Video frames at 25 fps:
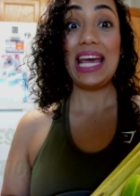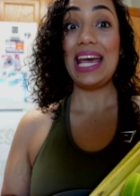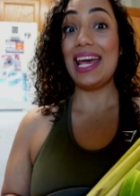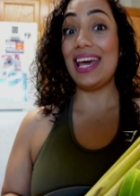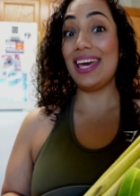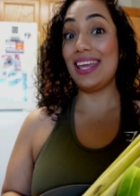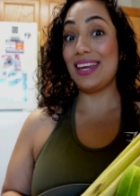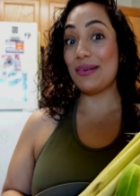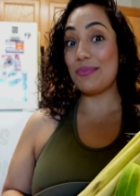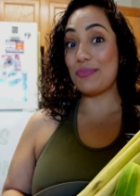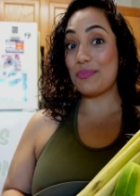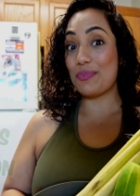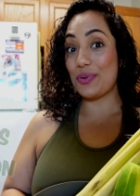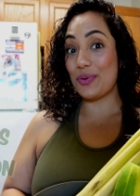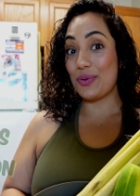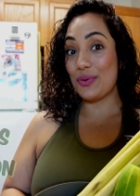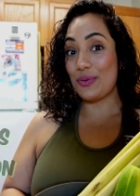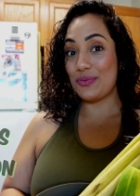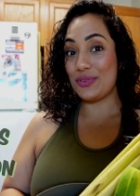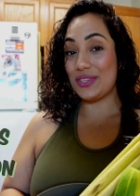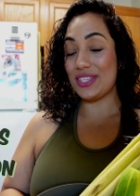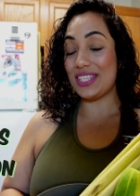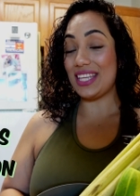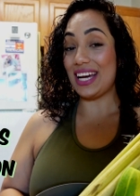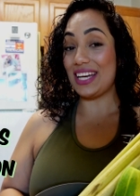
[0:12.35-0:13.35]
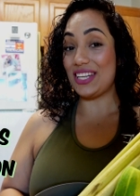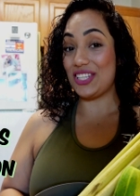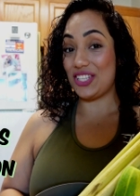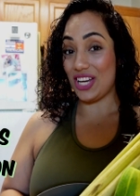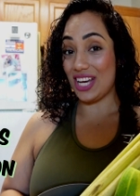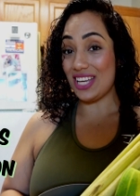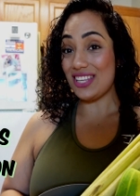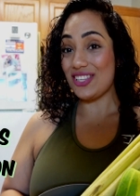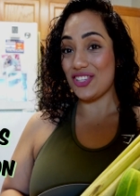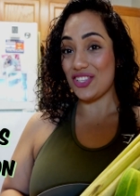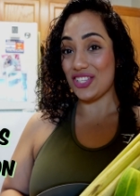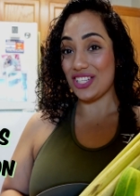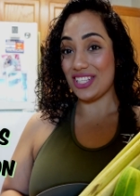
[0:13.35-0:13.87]
It improves
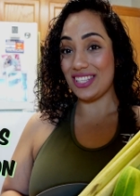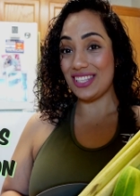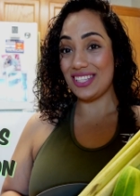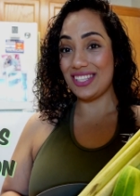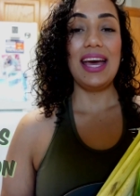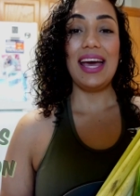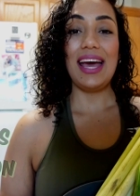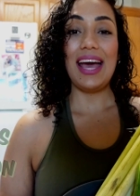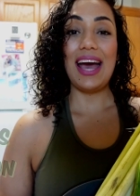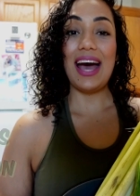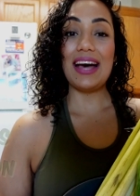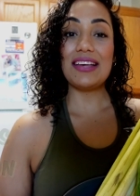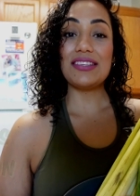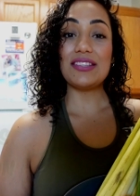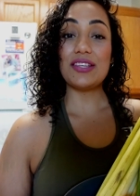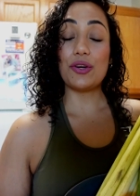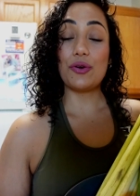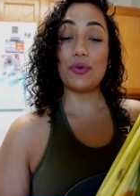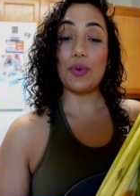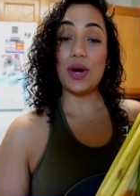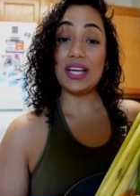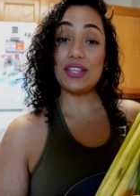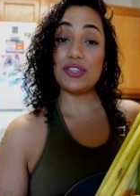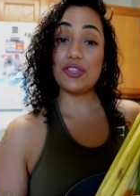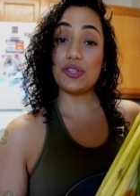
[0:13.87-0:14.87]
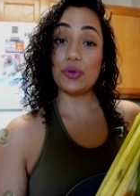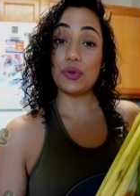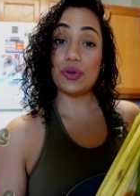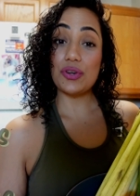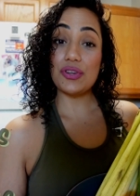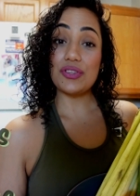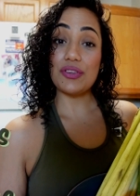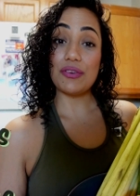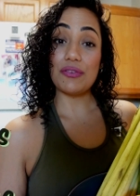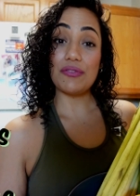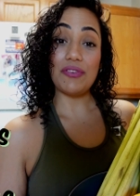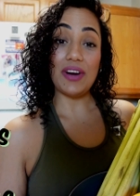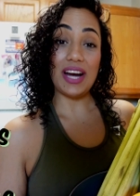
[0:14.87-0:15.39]
digestion. It has a great
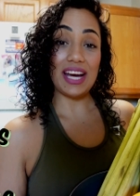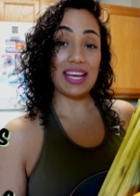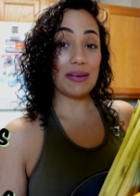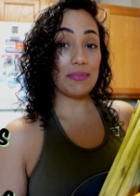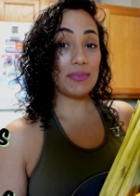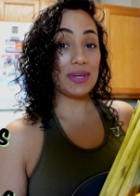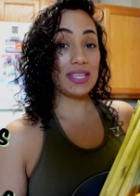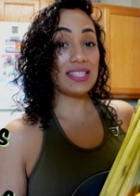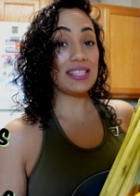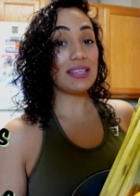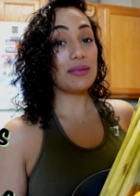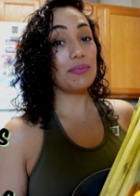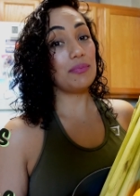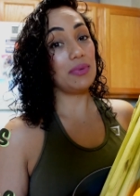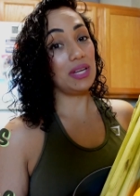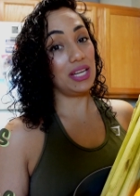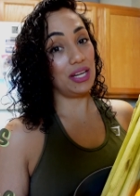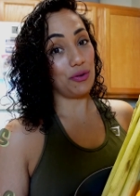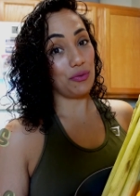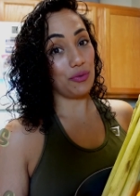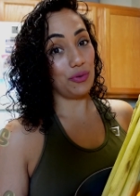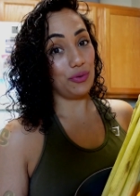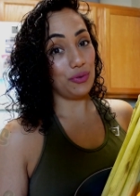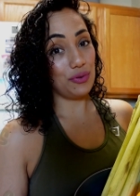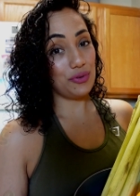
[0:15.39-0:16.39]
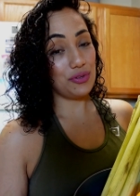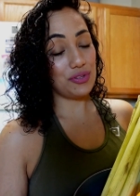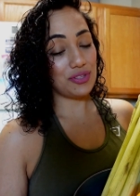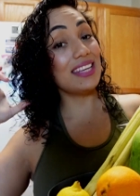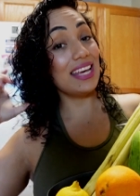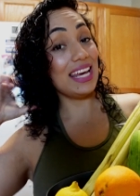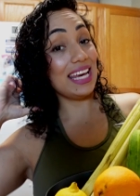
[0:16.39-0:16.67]
source of vitamins and minerals.